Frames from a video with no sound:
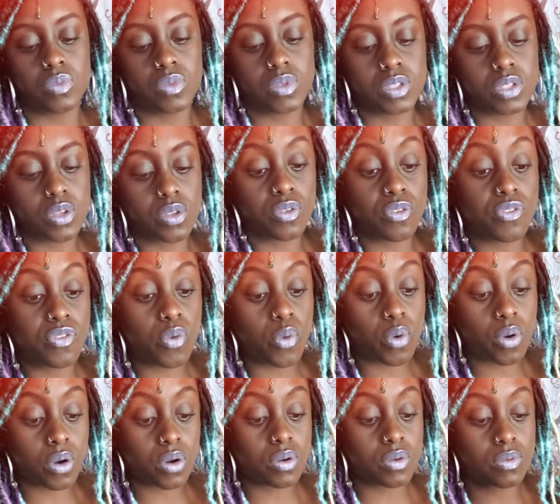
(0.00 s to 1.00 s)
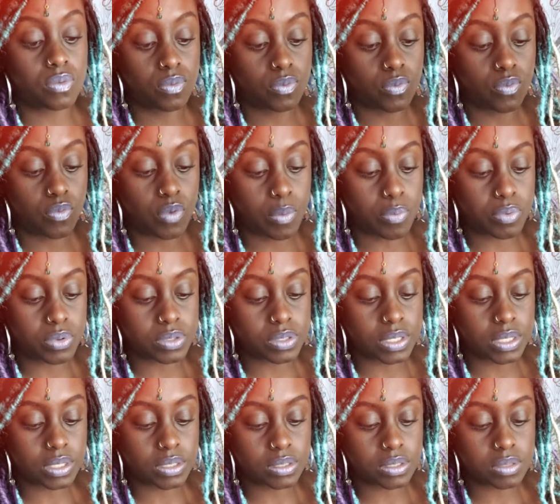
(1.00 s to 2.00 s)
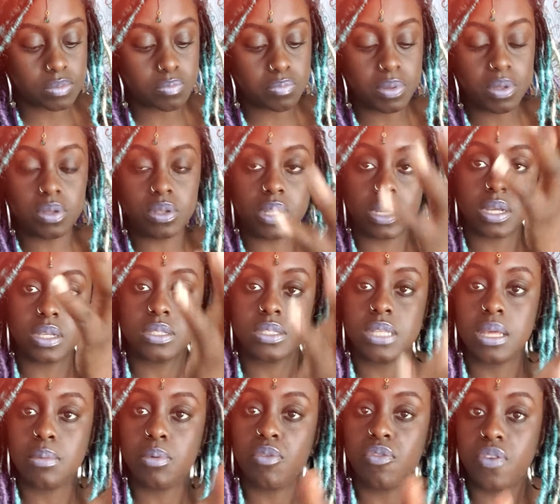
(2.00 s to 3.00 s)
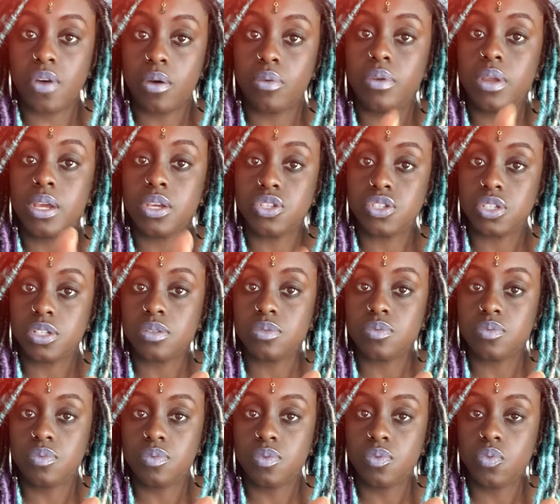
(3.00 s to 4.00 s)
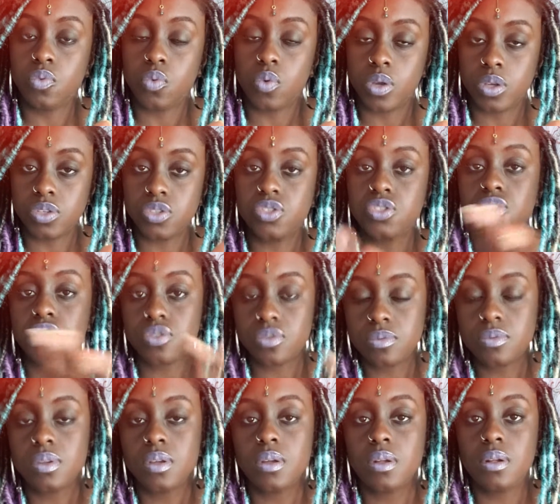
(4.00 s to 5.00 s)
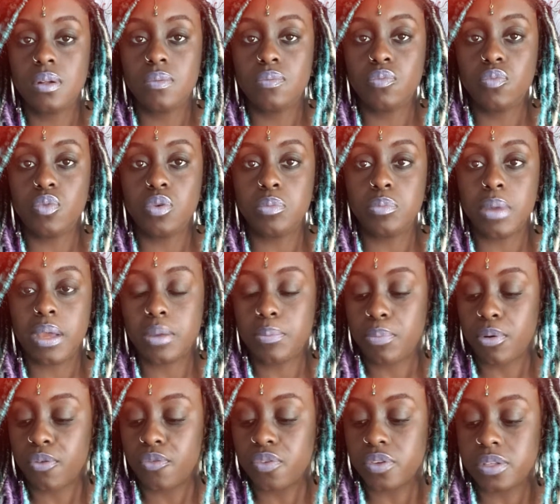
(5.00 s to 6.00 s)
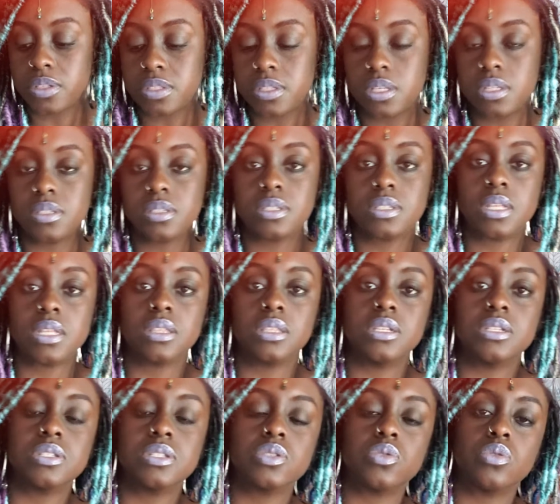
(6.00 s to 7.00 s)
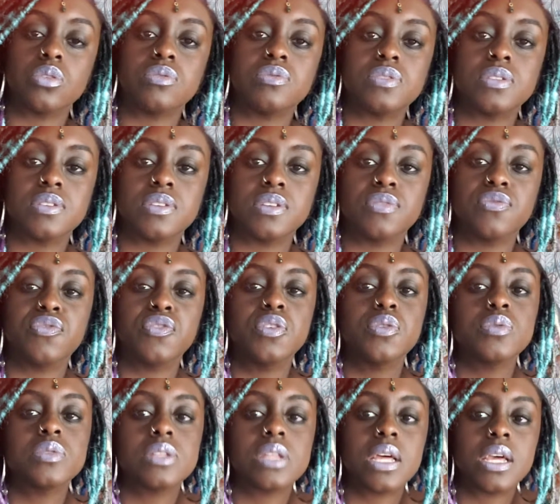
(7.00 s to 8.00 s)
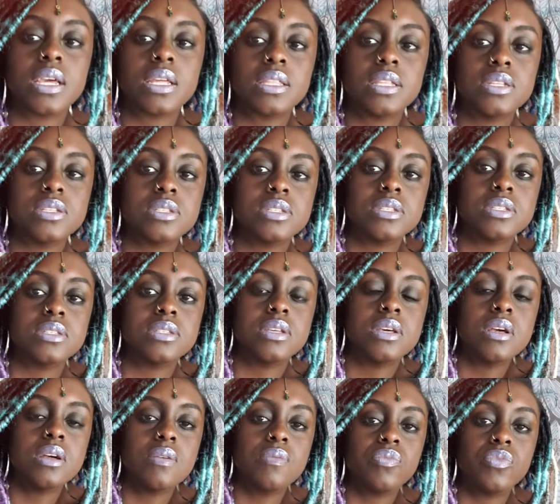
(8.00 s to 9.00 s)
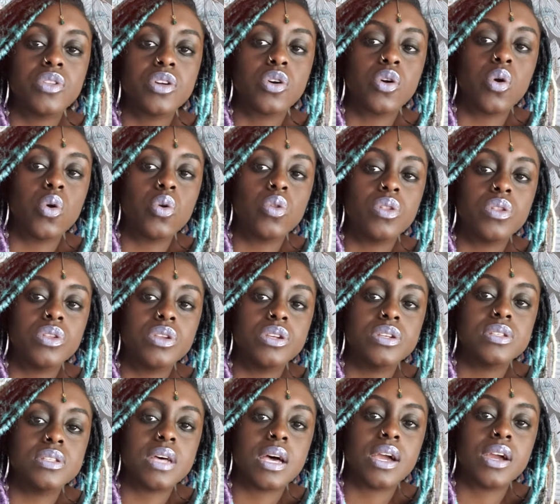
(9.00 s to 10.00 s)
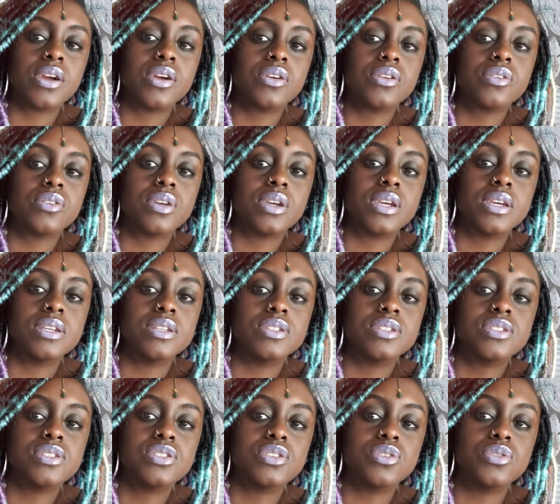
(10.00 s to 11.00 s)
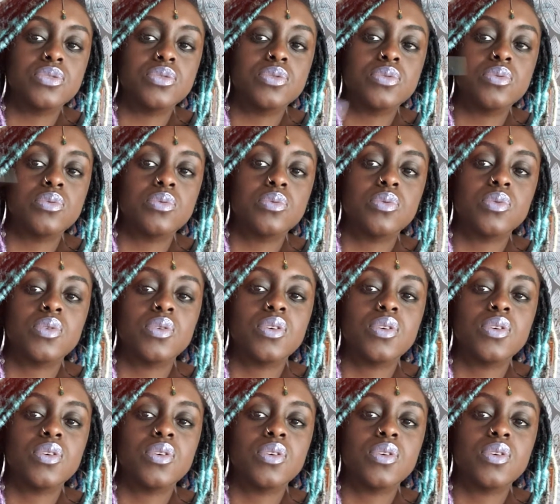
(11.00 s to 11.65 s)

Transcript: So the 4 represents building a stable foundation, which would make perfect sense that this sort of feels like this is the goal and desire, is to